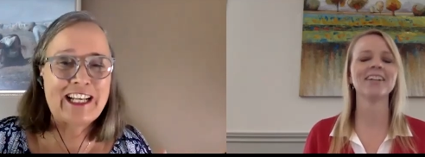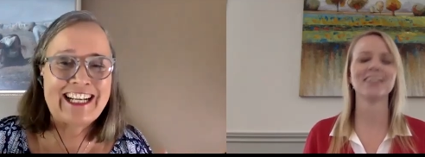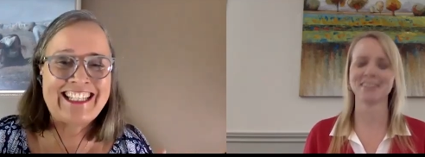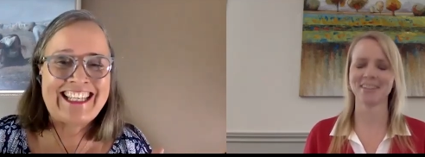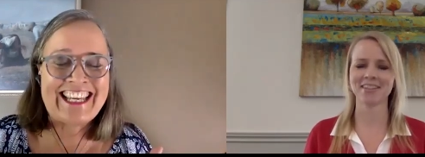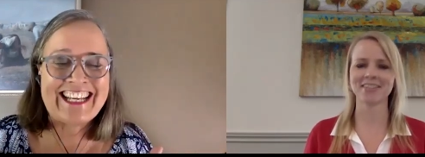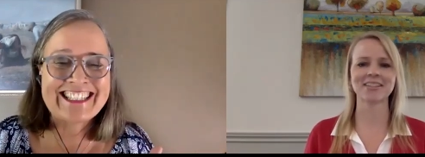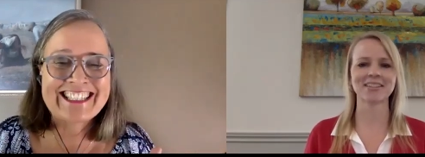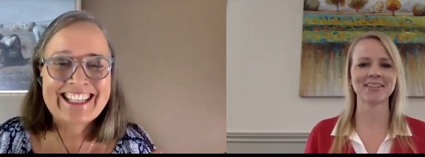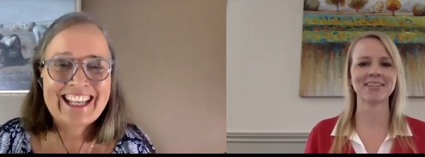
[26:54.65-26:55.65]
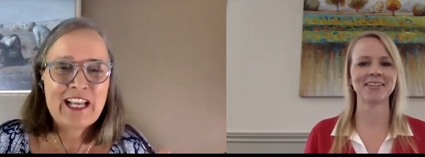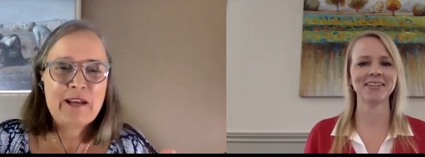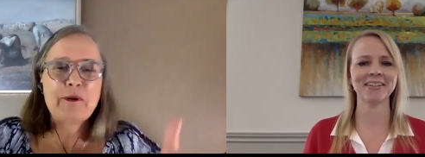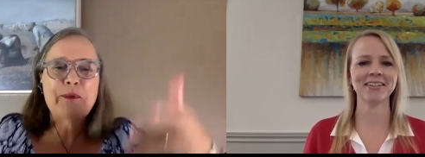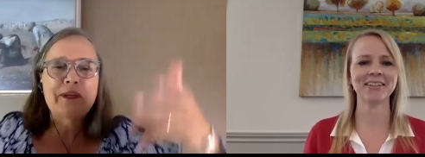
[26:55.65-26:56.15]
Speaker 1: ideas.
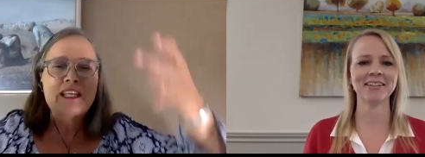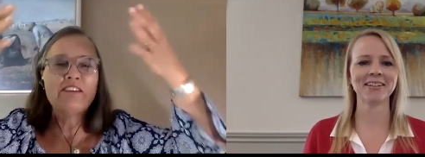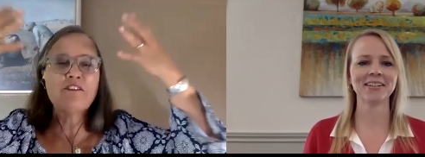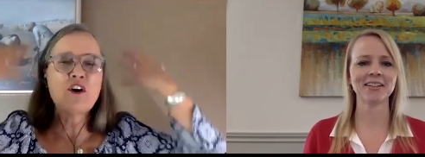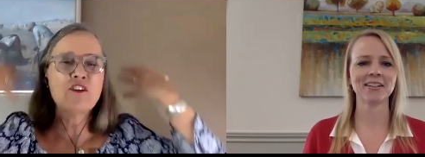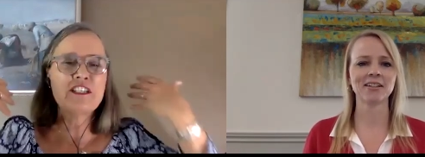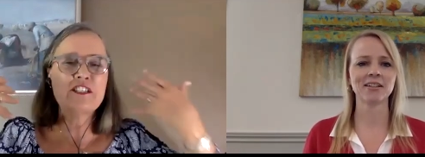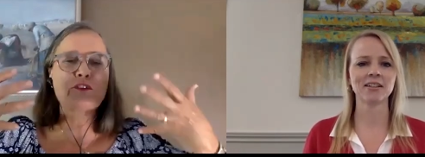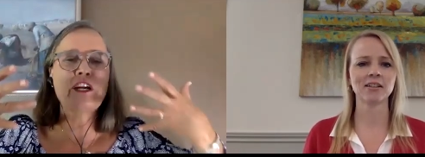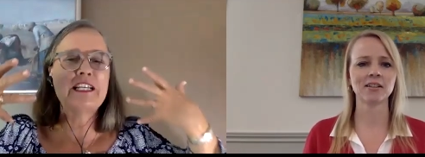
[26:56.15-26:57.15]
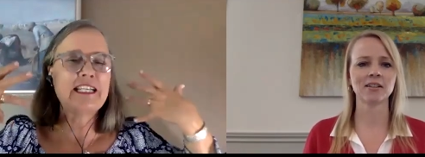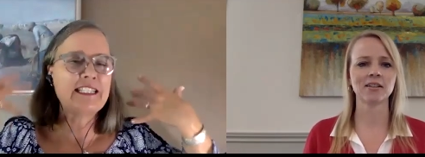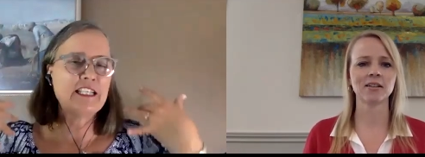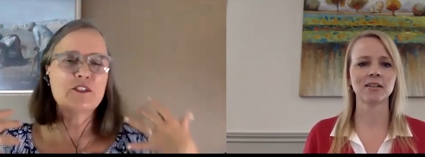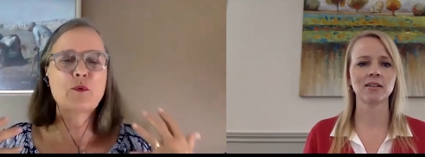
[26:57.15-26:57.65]
But we can have all these great
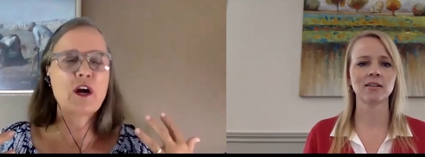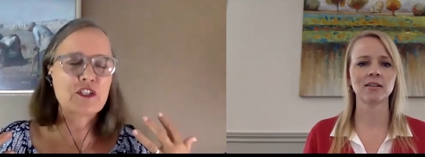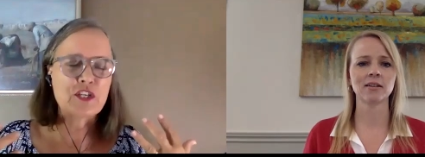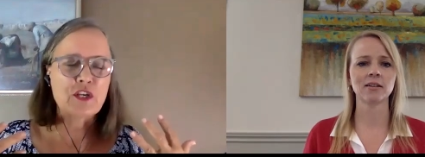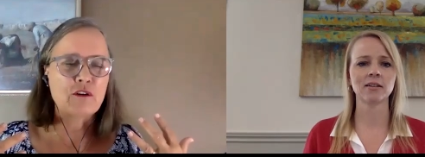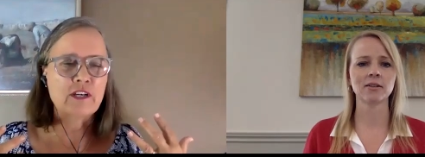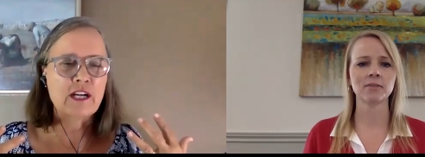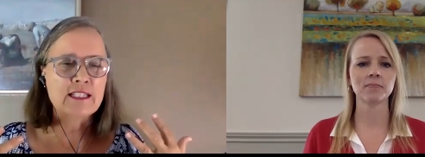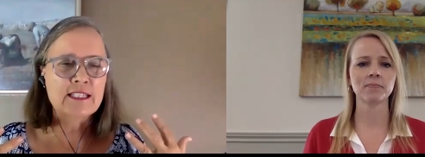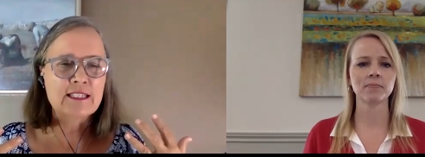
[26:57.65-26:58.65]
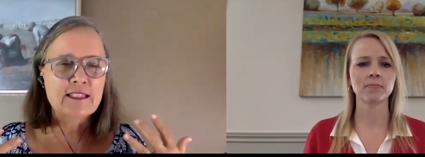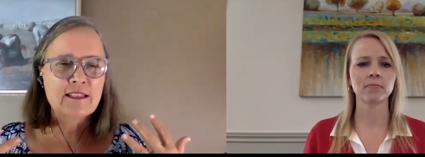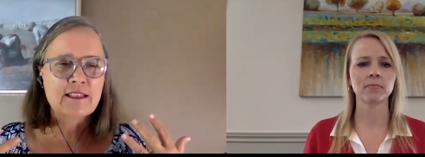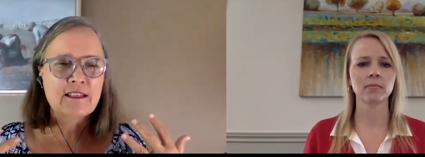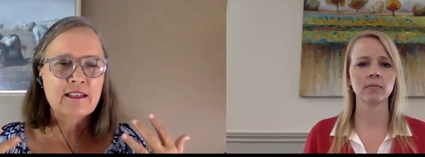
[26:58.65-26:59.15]
ideas washing over us
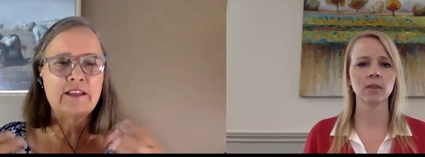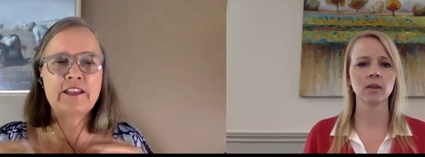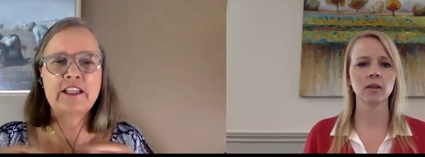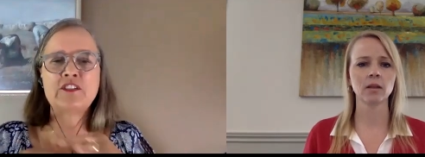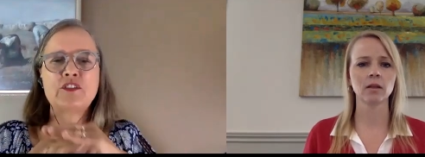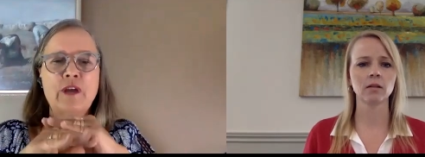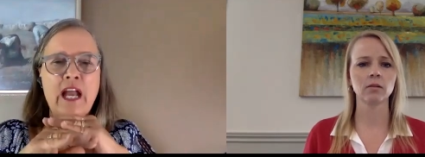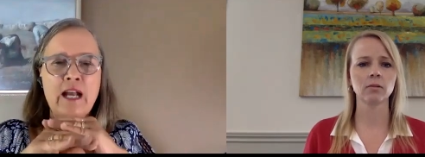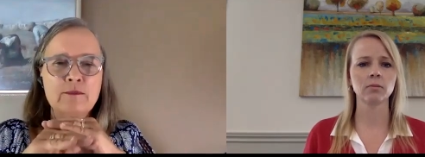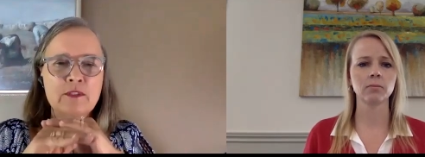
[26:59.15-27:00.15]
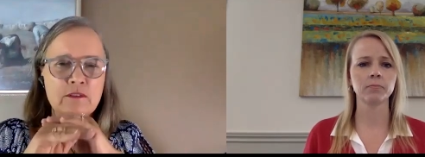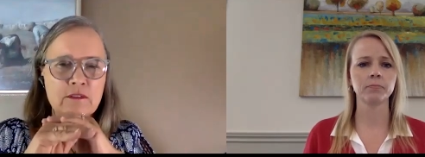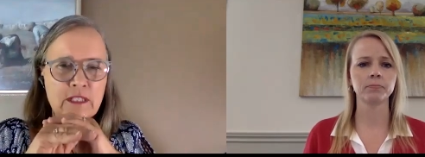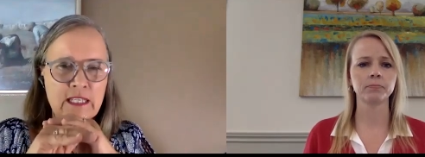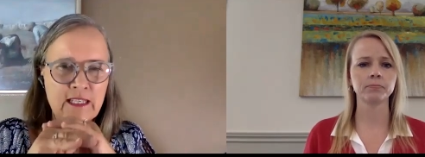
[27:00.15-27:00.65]
and then do
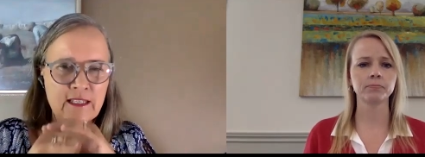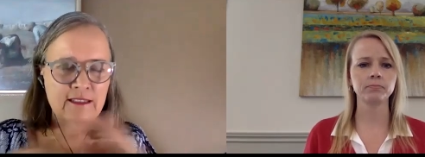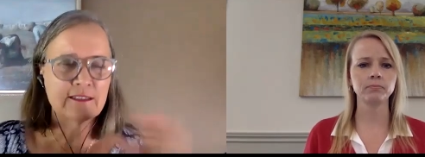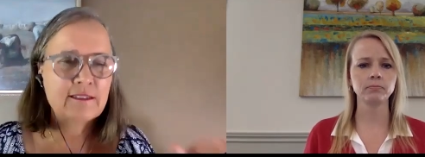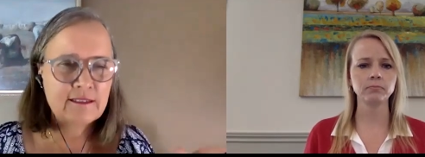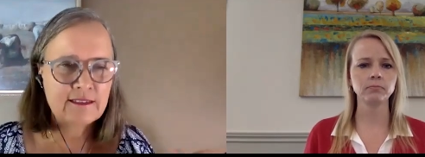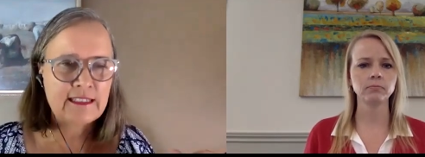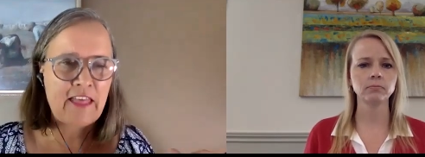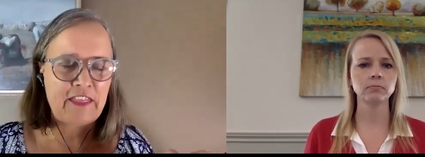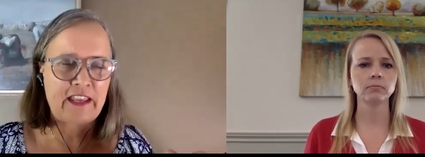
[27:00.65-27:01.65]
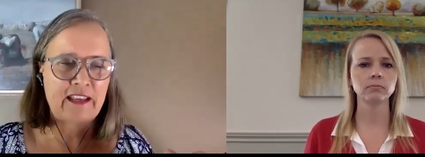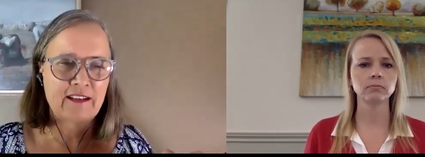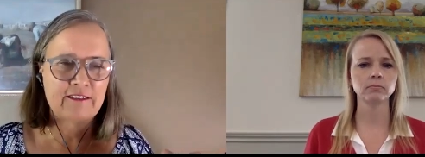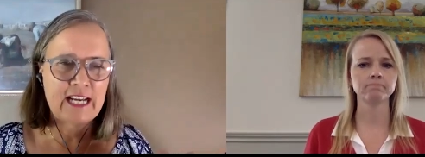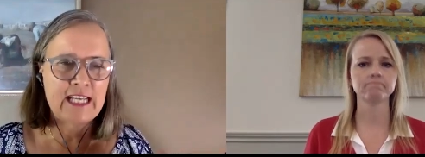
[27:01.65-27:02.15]
absolutely nothing,
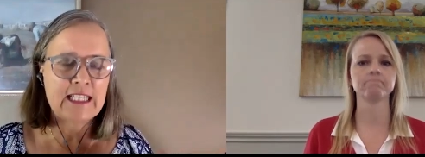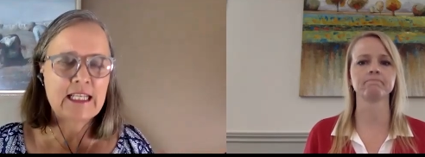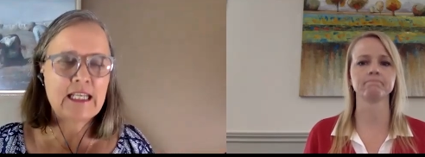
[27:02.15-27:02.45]
right?